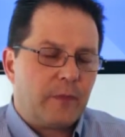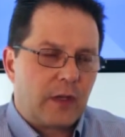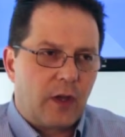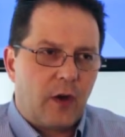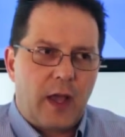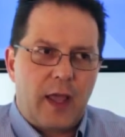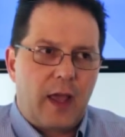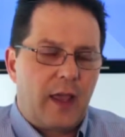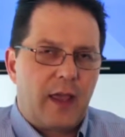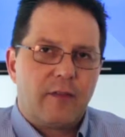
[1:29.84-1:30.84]
you know,
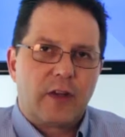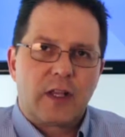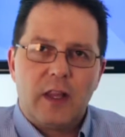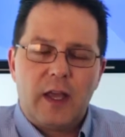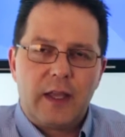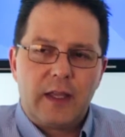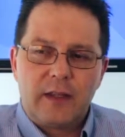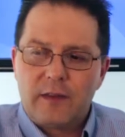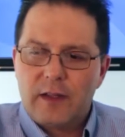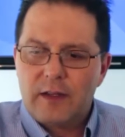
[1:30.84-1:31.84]
I have a
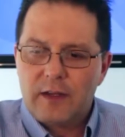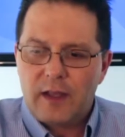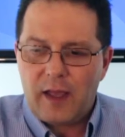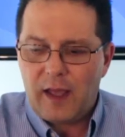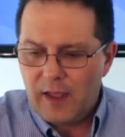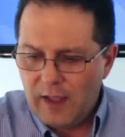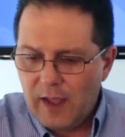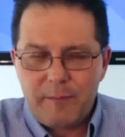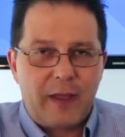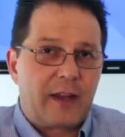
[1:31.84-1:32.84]
client that
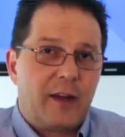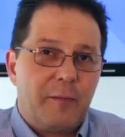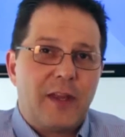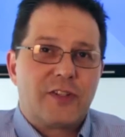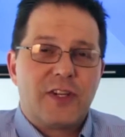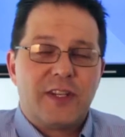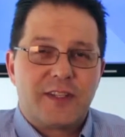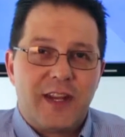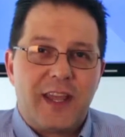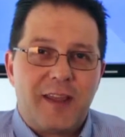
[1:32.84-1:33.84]
I'm not going to mention
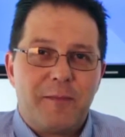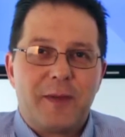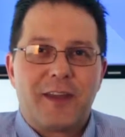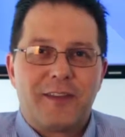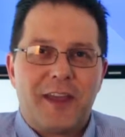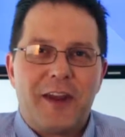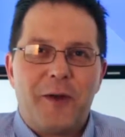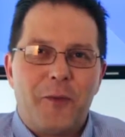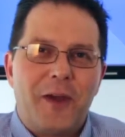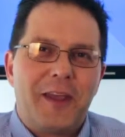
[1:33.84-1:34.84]
his name because I
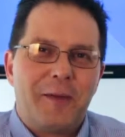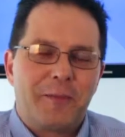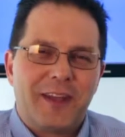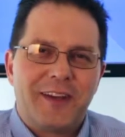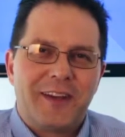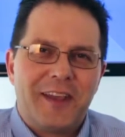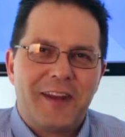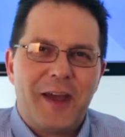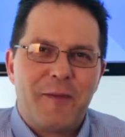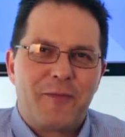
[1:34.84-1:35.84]
don't want him getting
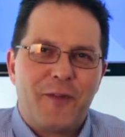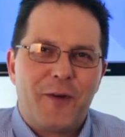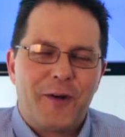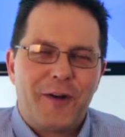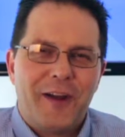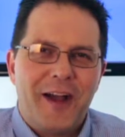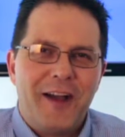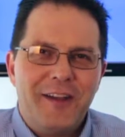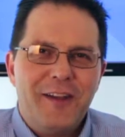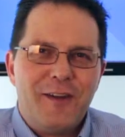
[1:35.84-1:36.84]
hit up
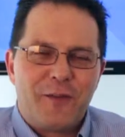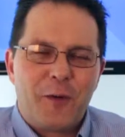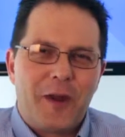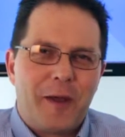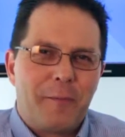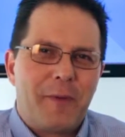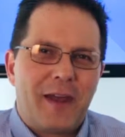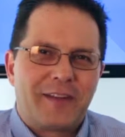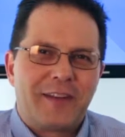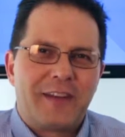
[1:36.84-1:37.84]
for what I'm
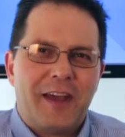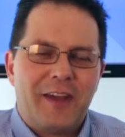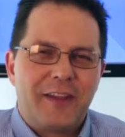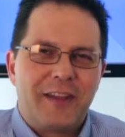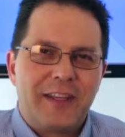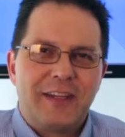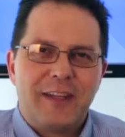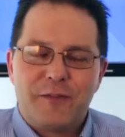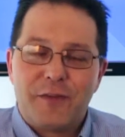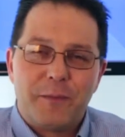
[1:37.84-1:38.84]
about to tell you he
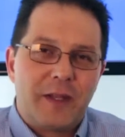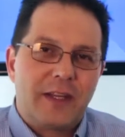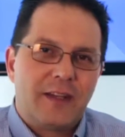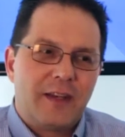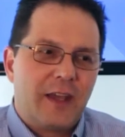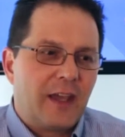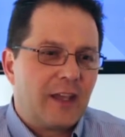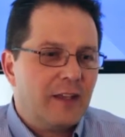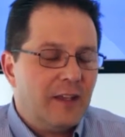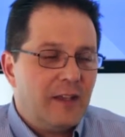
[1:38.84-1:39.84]
did for me
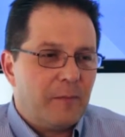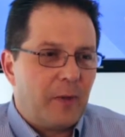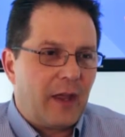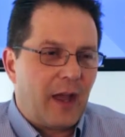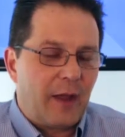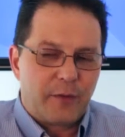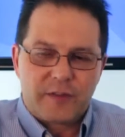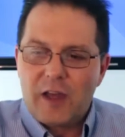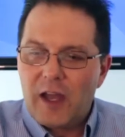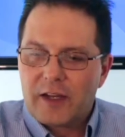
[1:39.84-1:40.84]
today. But I
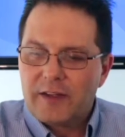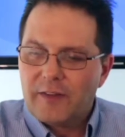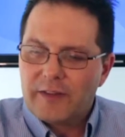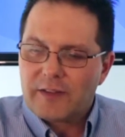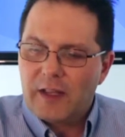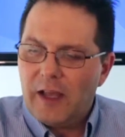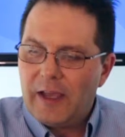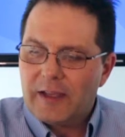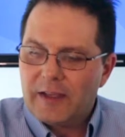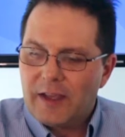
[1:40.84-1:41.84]
was talking to this
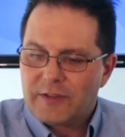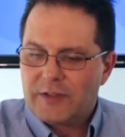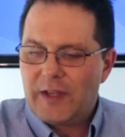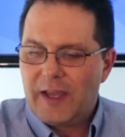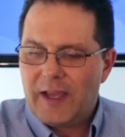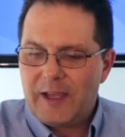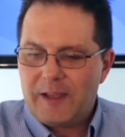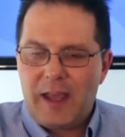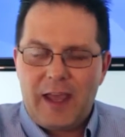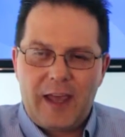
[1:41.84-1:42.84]
client
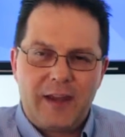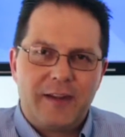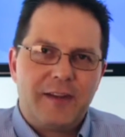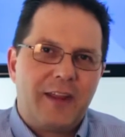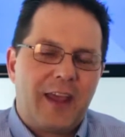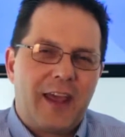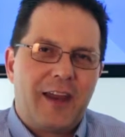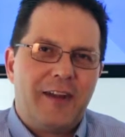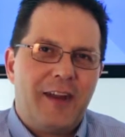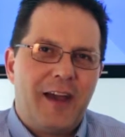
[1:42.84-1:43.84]
yesterday,
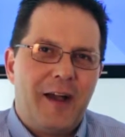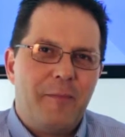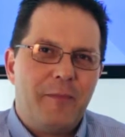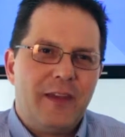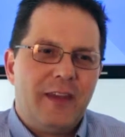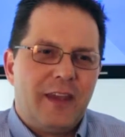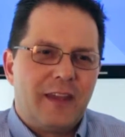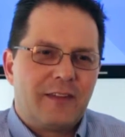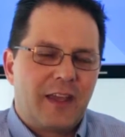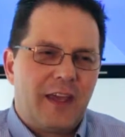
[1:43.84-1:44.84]
and
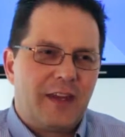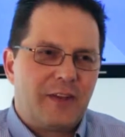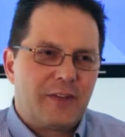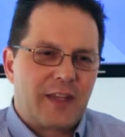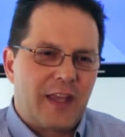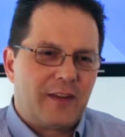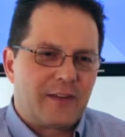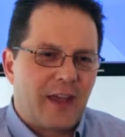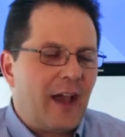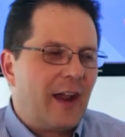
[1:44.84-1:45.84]
he said, "You sound
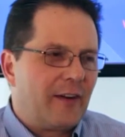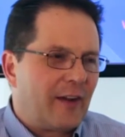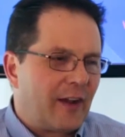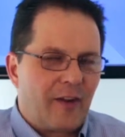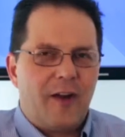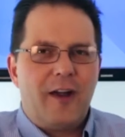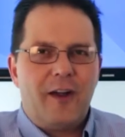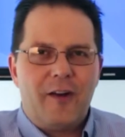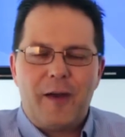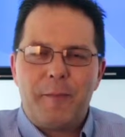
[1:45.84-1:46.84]
tired." I go,
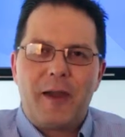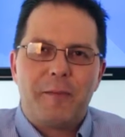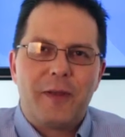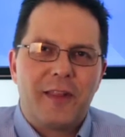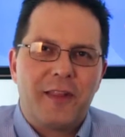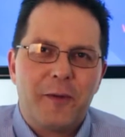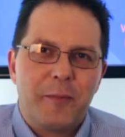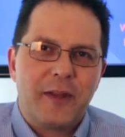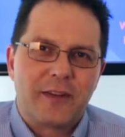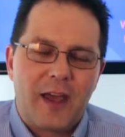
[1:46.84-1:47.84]
"Oh, I might be a little
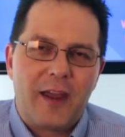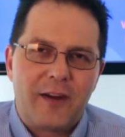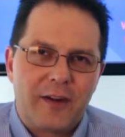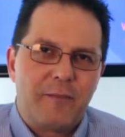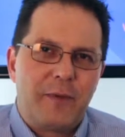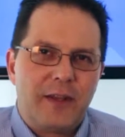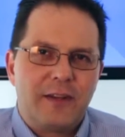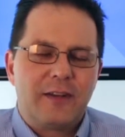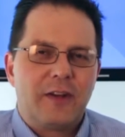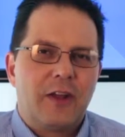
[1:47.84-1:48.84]
bit tired. I've
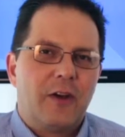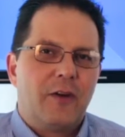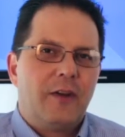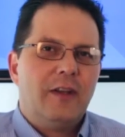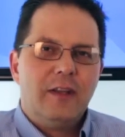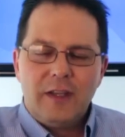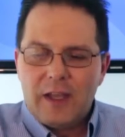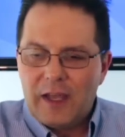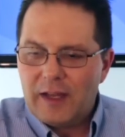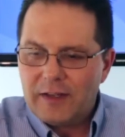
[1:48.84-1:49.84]
been, you know,"
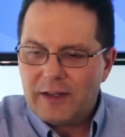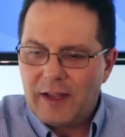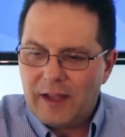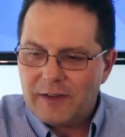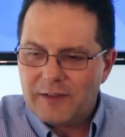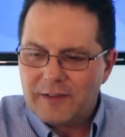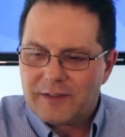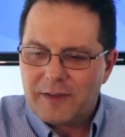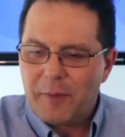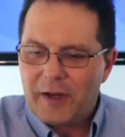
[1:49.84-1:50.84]
and
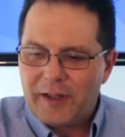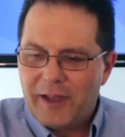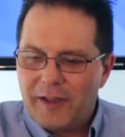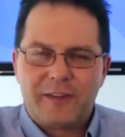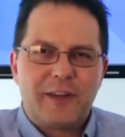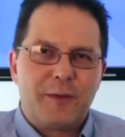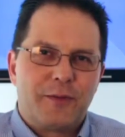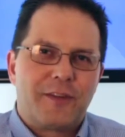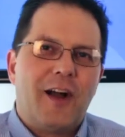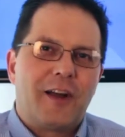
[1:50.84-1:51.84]
somebody else that he
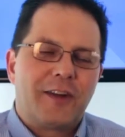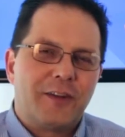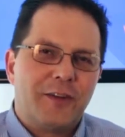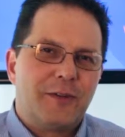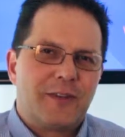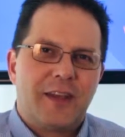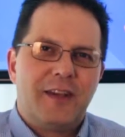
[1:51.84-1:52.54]
was talking to